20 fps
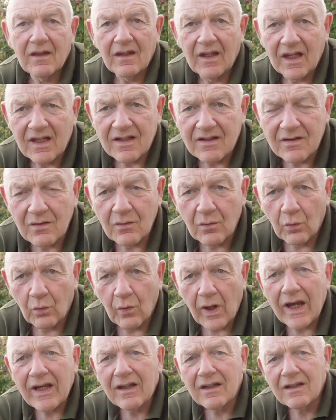it's
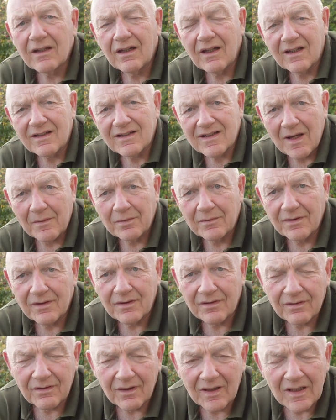widely
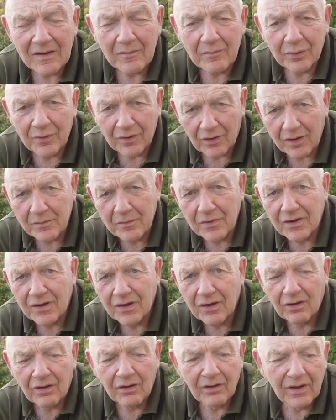accepted in employment
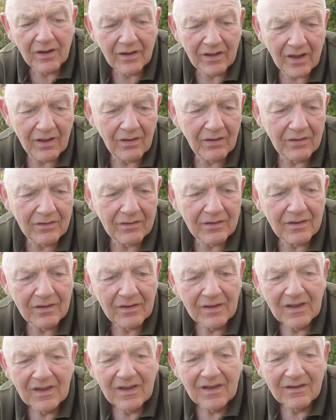law in Ireland
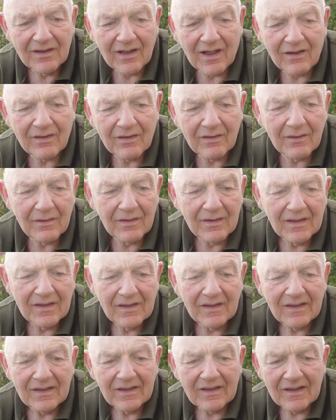that
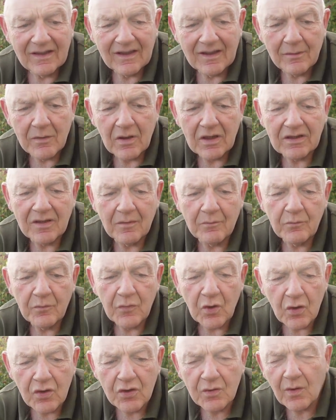uh, the
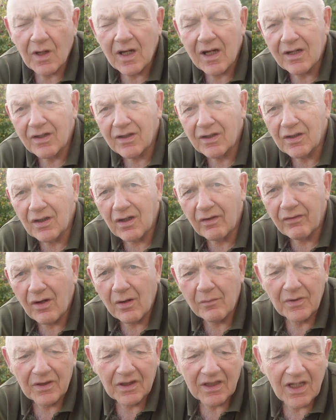mutuality of
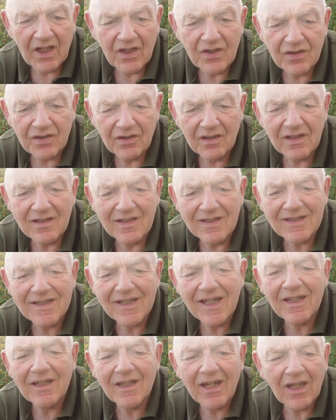obligation is a
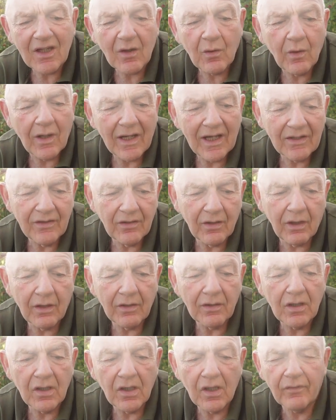sine qua
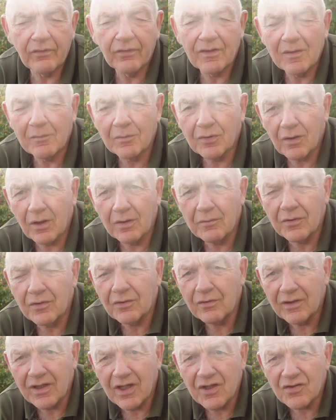non of an employment
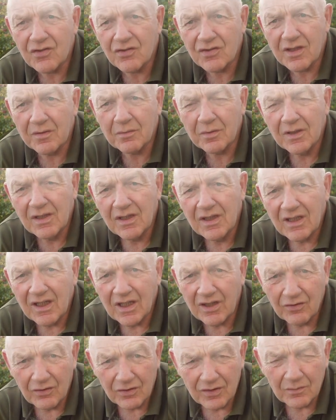relationship.
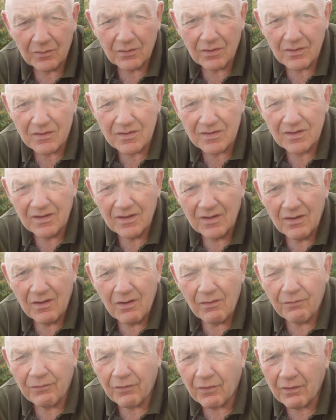In other words,
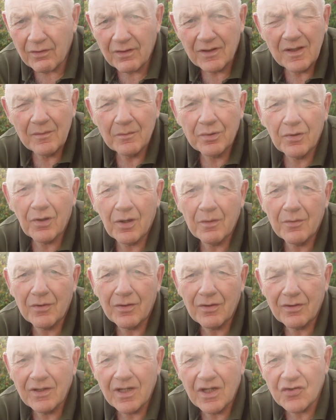for an
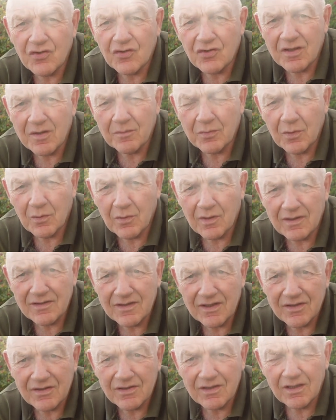employment relationship to
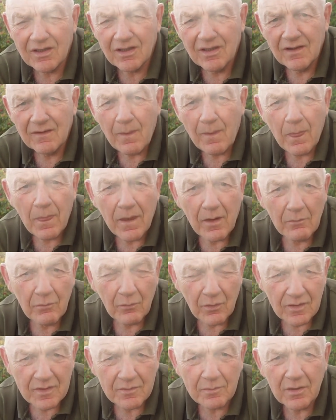exist, there
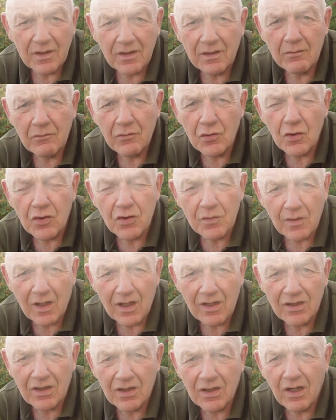must be
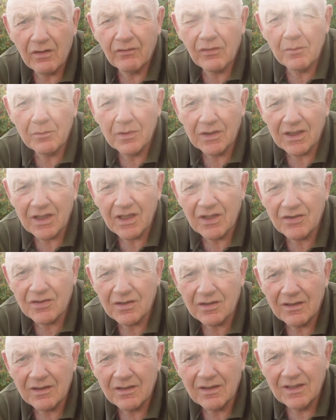mutuality of
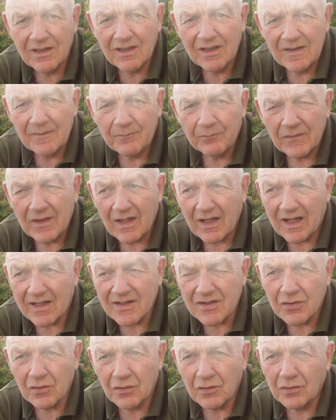obligation.
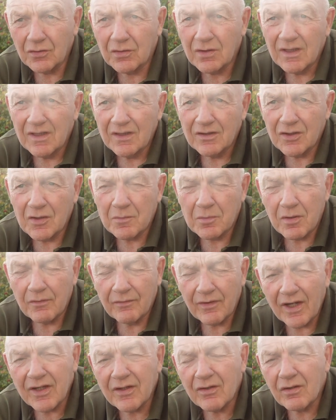And so the
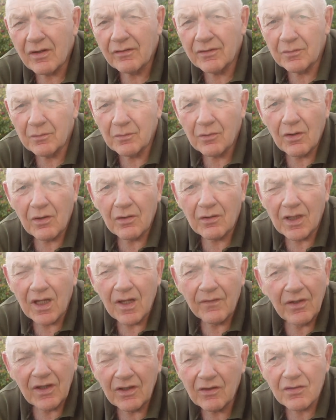provider of the work,
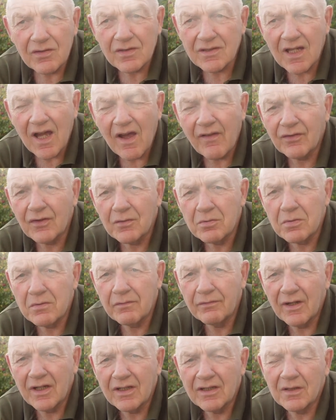if he doesn't have to
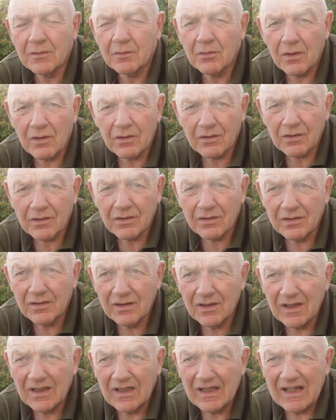provide the work,
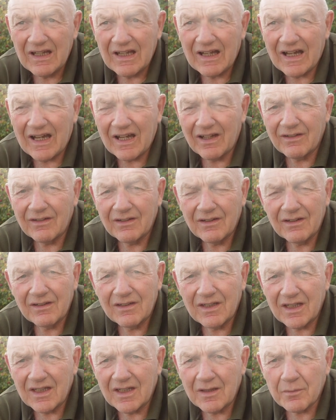and
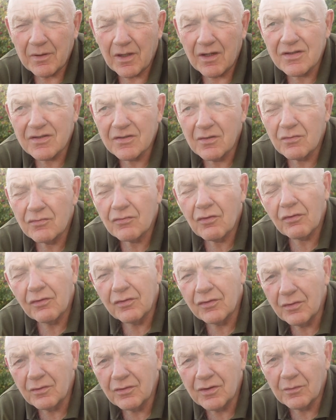the person who's going
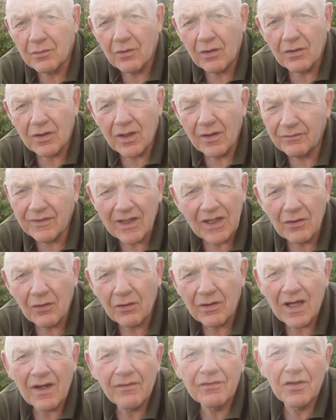to do the work, if they
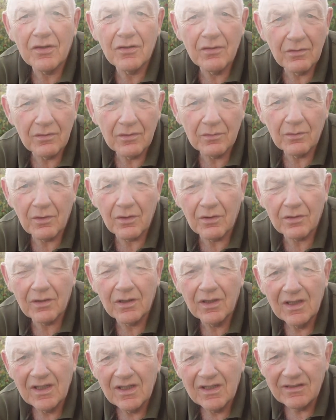don't have to do the work,
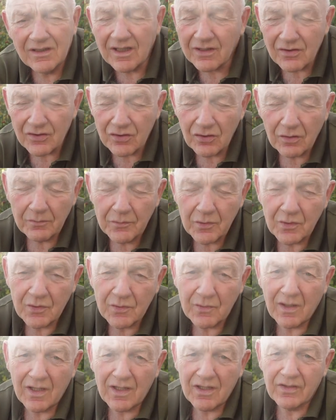then there's no
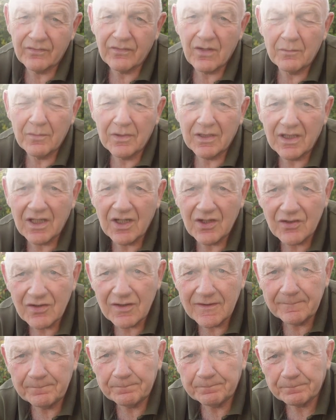mutuality of obligation.